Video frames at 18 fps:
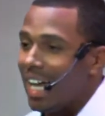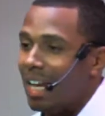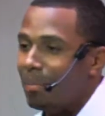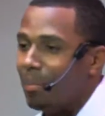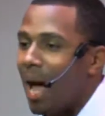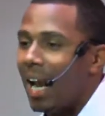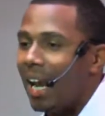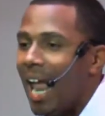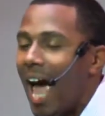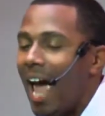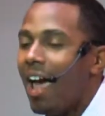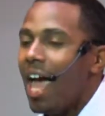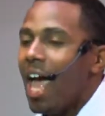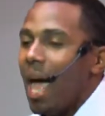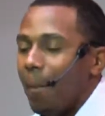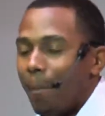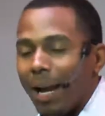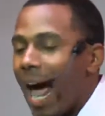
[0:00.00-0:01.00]
in my
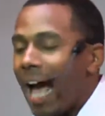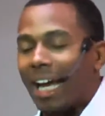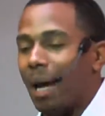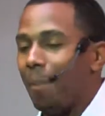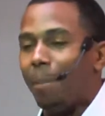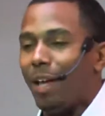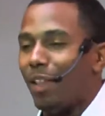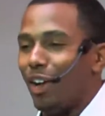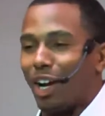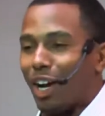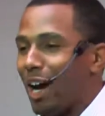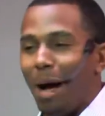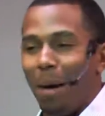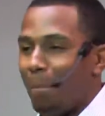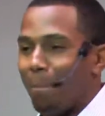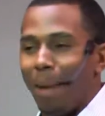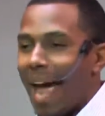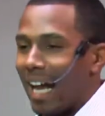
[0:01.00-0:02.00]
life, but I can be the
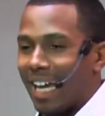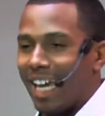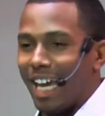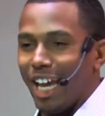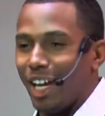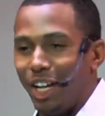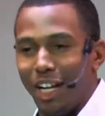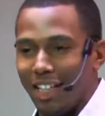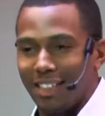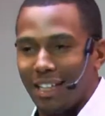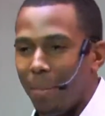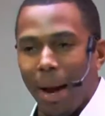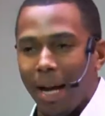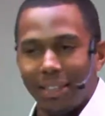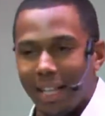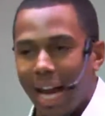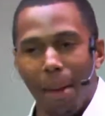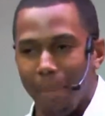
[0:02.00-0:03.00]
comeback kid. Look at
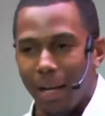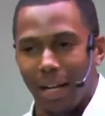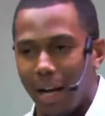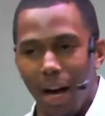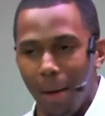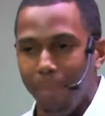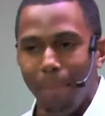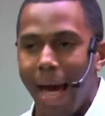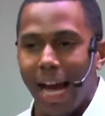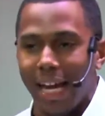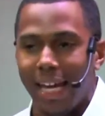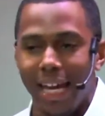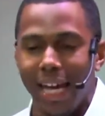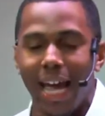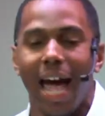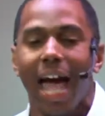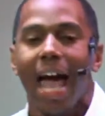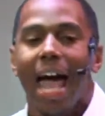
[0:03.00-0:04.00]
somebody say, I'm the comeback
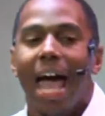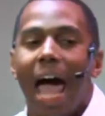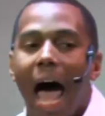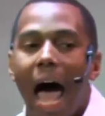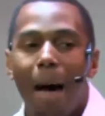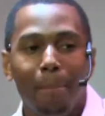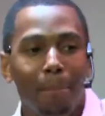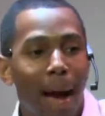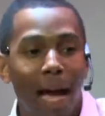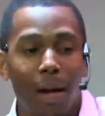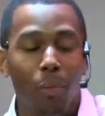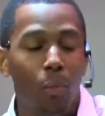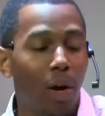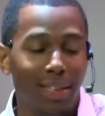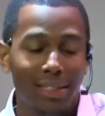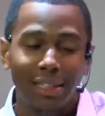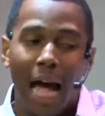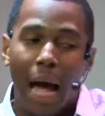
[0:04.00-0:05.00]
kid. I might
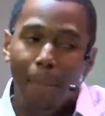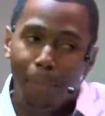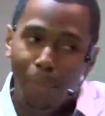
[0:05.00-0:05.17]
was not